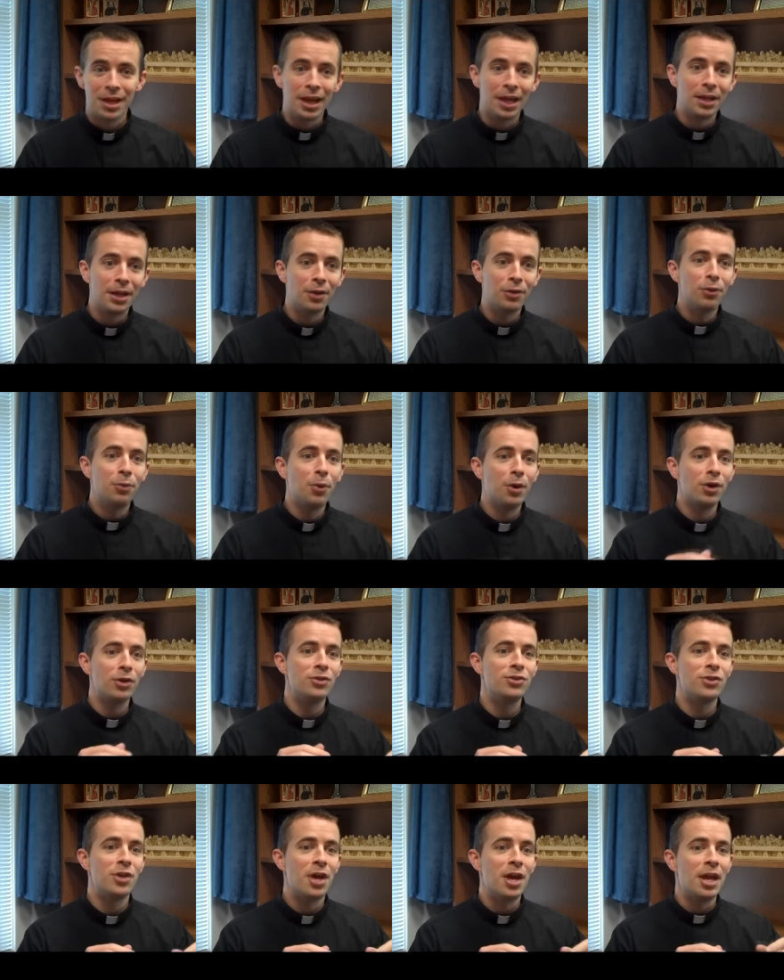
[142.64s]
In other
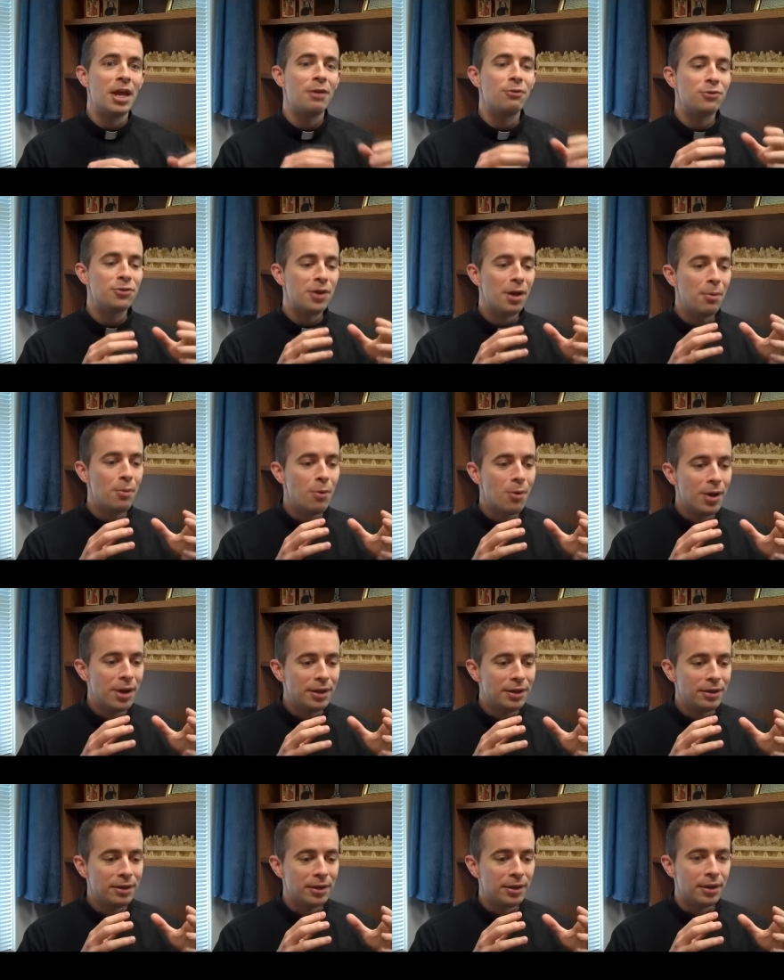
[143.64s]
words, if
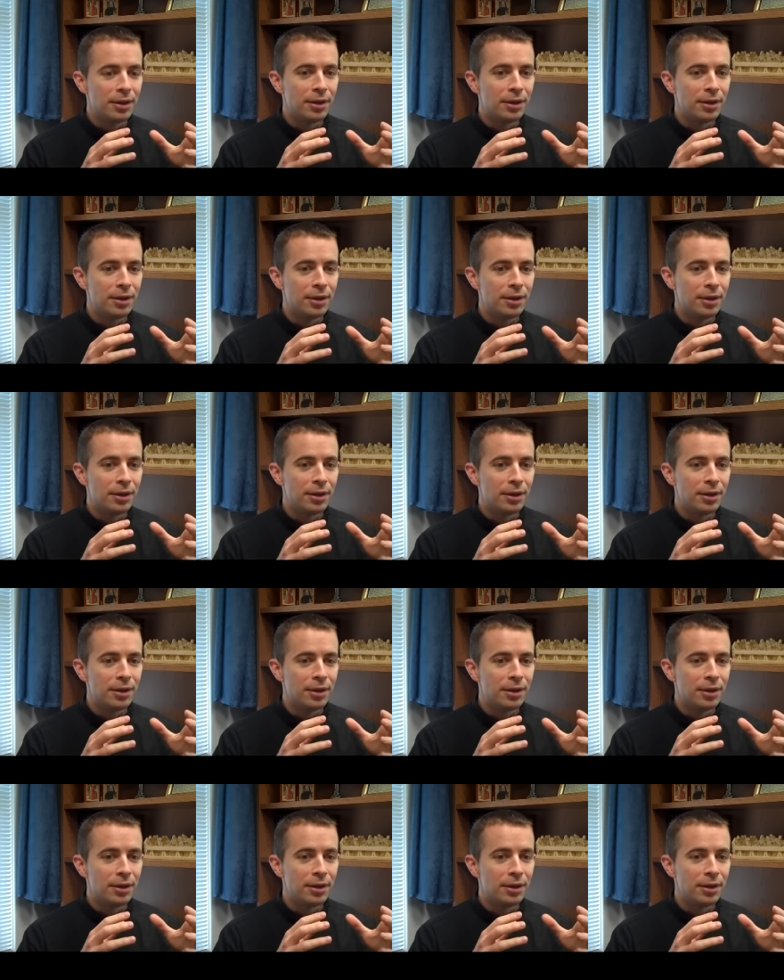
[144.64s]
someone